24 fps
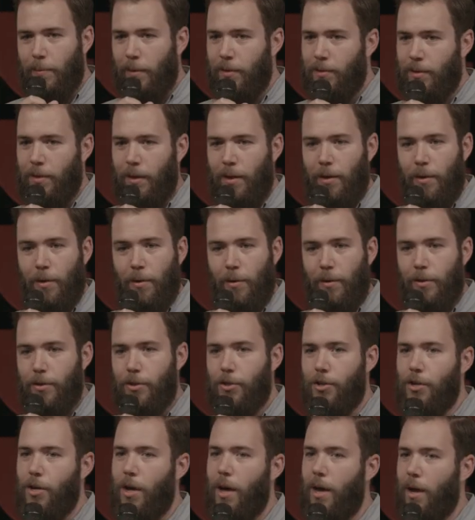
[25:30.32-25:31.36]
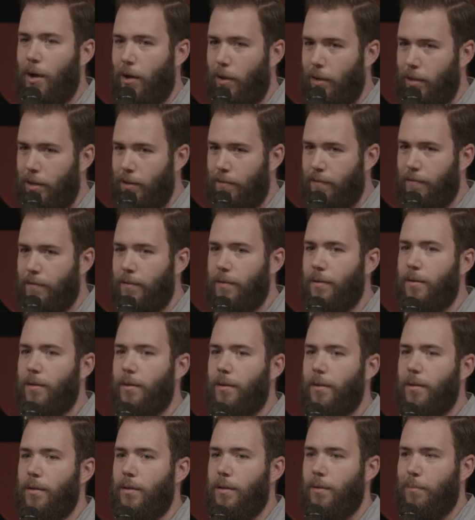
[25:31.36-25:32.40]
person going to go to jail if
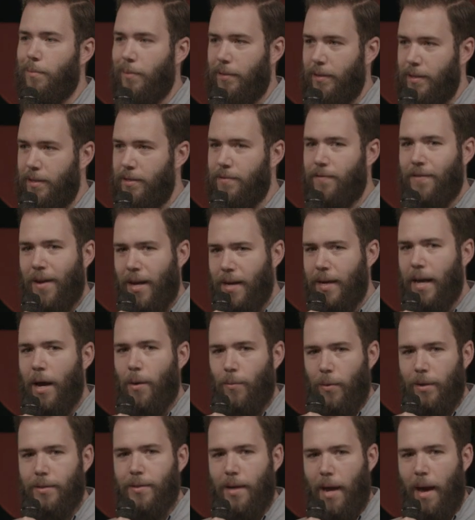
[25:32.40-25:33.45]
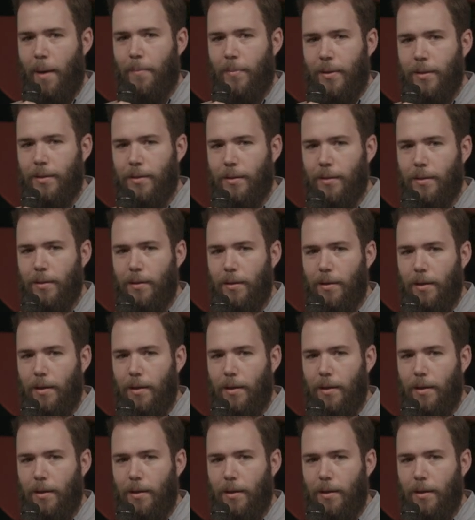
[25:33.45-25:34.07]
the police find out what's happened?